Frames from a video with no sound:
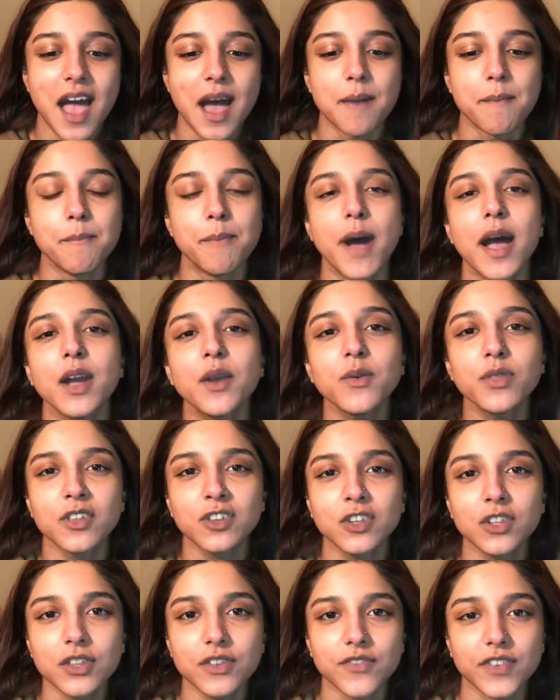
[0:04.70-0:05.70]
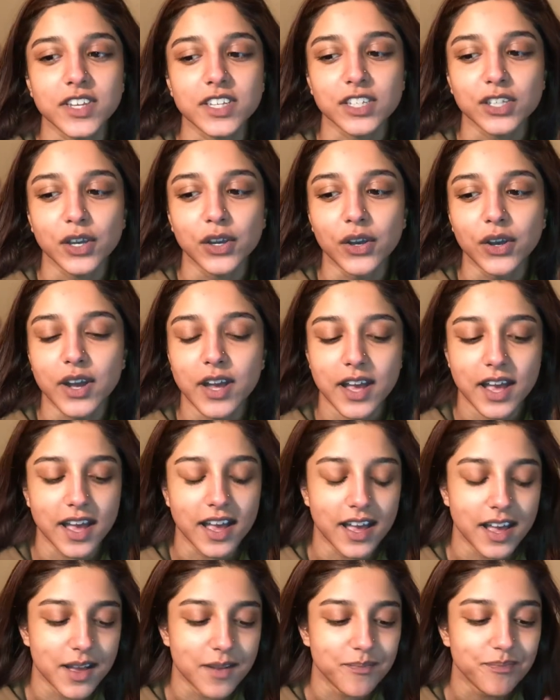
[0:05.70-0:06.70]
I'm back with another video.
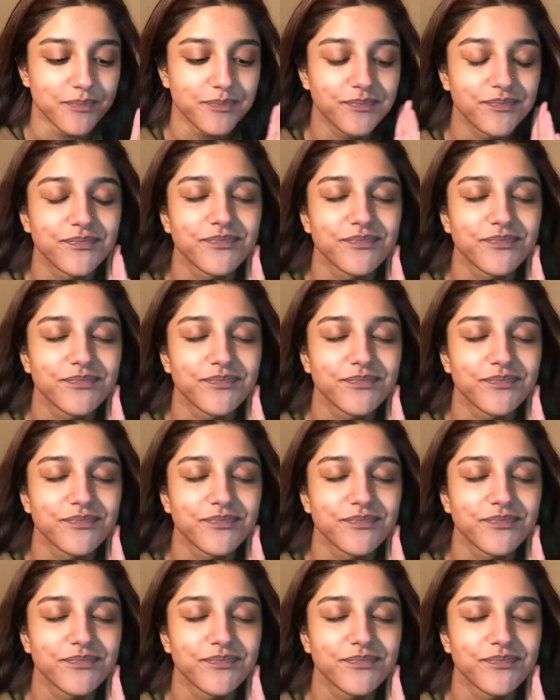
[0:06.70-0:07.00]
I